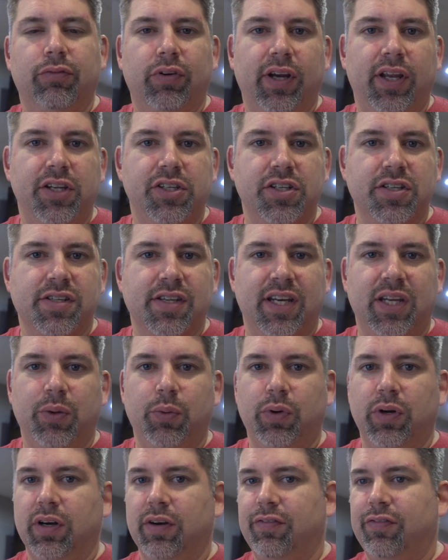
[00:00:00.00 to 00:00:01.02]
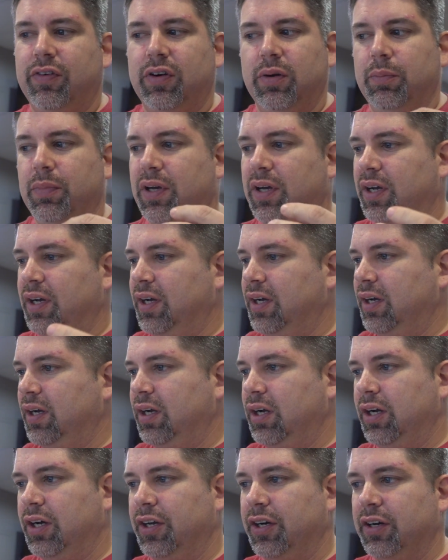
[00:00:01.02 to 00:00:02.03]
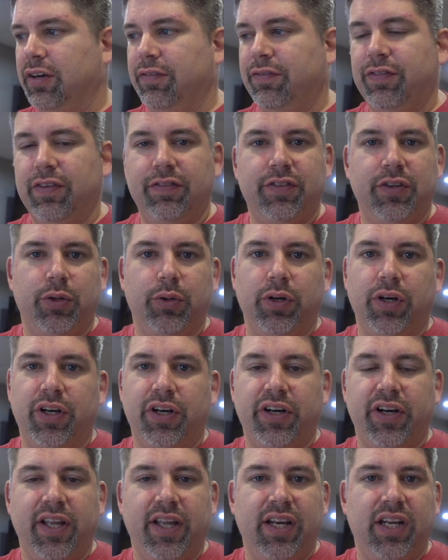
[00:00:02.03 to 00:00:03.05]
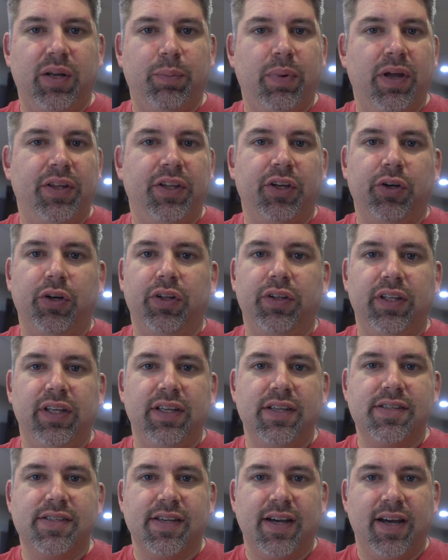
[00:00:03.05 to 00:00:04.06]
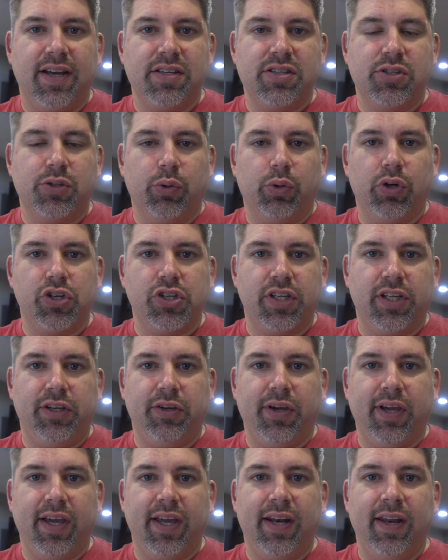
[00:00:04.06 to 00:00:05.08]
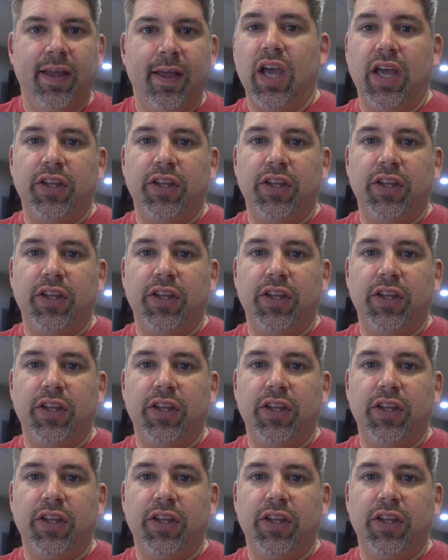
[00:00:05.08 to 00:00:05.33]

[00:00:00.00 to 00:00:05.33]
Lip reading: ranges anywhere from 150 to 180 depending on the size storage that you get.